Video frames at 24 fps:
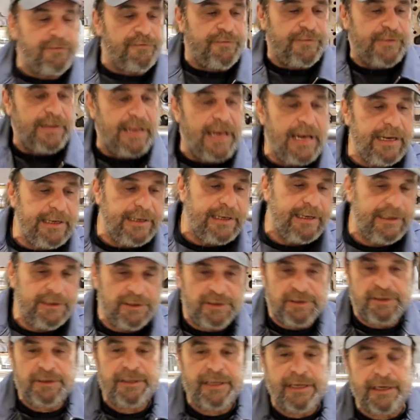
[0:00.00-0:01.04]

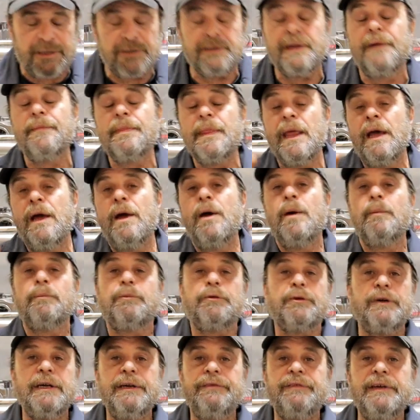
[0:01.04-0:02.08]
Flathead 6,
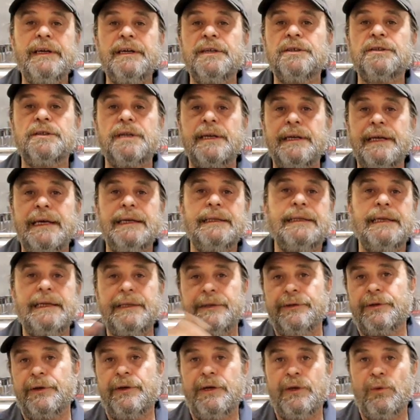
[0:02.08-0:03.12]
previous to
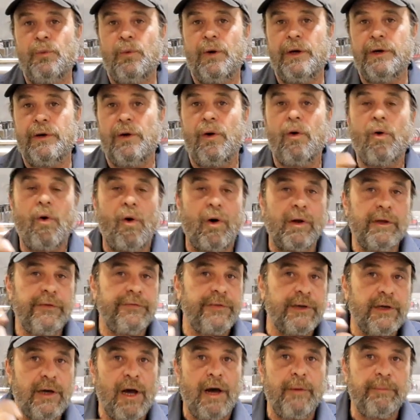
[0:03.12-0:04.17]
1931, all
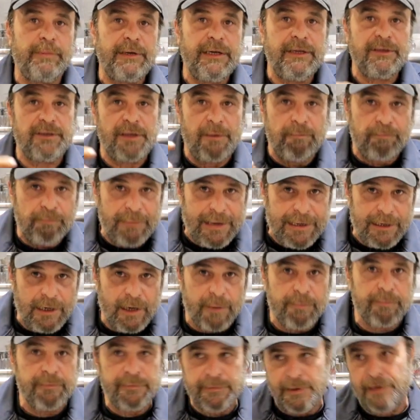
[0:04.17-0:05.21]
of the companies that
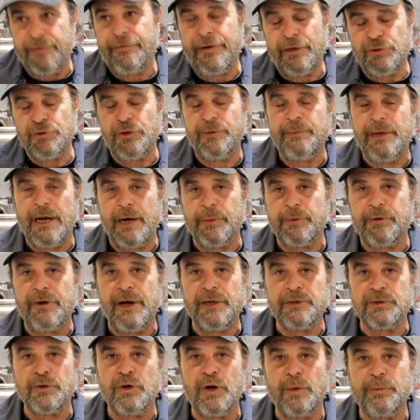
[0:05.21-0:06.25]
eventually made up
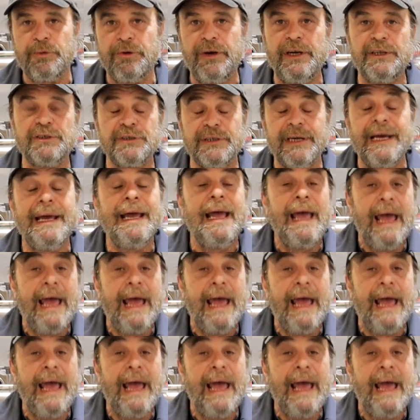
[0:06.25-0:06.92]
Chrysler Corporation,